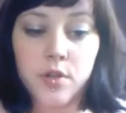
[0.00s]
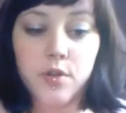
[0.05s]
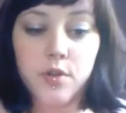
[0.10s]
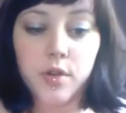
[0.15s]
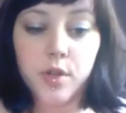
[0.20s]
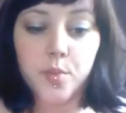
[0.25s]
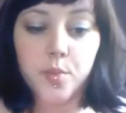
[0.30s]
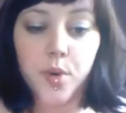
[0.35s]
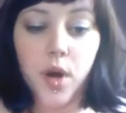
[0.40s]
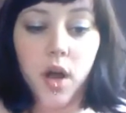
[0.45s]

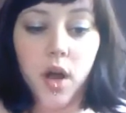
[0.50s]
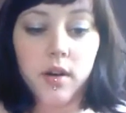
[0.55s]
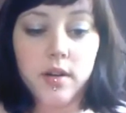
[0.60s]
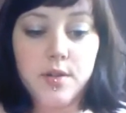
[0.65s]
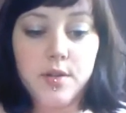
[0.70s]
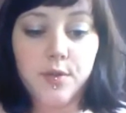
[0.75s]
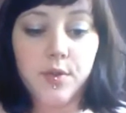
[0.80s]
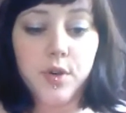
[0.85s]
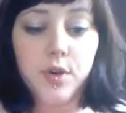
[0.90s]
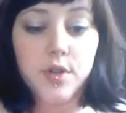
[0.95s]
During the
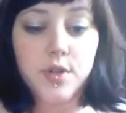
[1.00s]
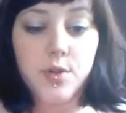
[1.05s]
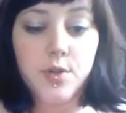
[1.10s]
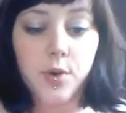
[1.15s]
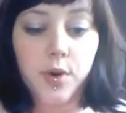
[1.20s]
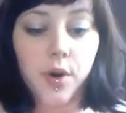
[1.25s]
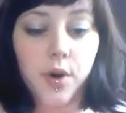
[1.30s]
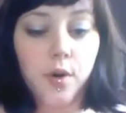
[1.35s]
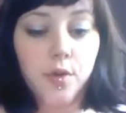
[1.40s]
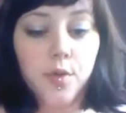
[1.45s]
progress of her
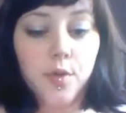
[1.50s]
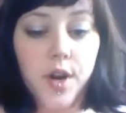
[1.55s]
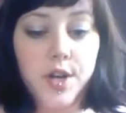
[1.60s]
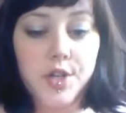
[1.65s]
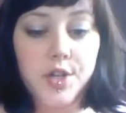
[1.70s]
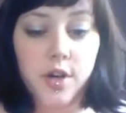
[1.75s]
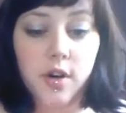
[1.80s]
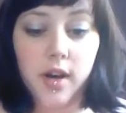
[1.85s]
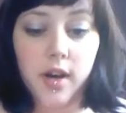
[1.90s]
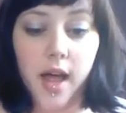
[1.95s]
disorder,
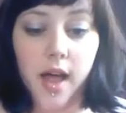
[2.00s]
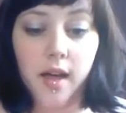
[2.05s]
Frederick and